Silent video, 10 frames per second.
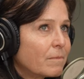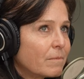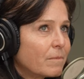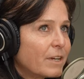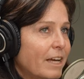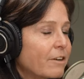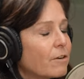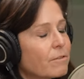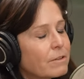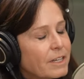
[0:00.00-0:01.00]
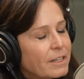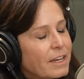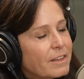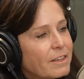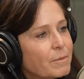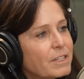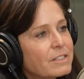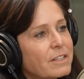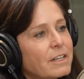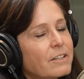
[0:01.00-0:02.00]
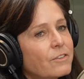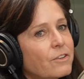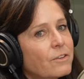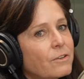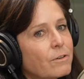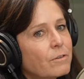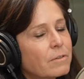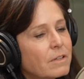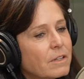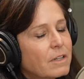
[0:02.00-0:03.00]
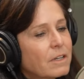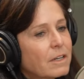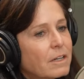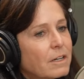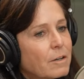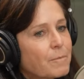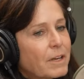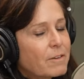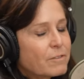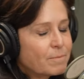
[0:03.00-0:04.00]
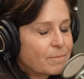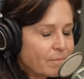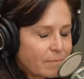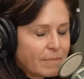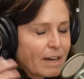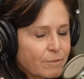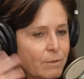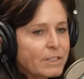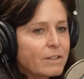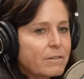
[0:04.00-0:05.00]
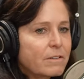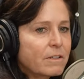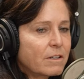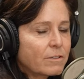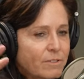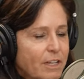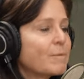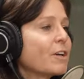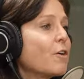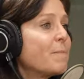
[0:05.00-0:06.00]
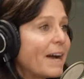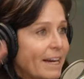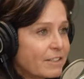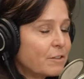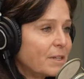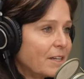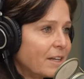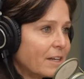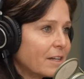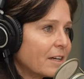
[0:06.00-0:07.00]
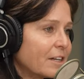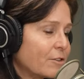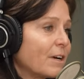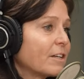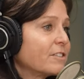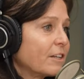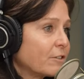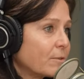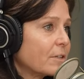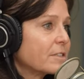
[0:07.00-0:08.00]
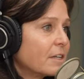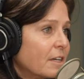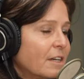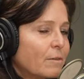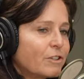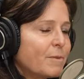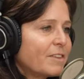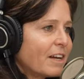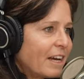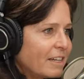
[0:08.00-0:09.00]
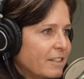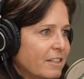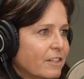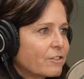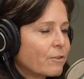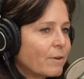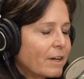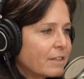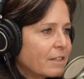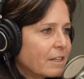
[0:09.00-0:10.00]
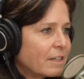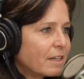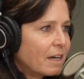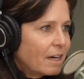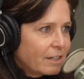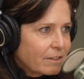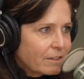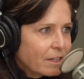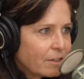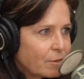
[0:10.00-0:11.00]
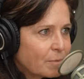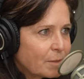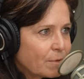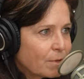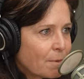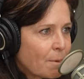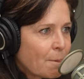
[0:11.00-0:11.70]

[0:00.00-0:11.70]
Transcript: we had an overlay, and then we decided to um, kind of have Twilio or segment go back to being a direct sales force, yeah. which meant that I had to like turn around and hire 100 people.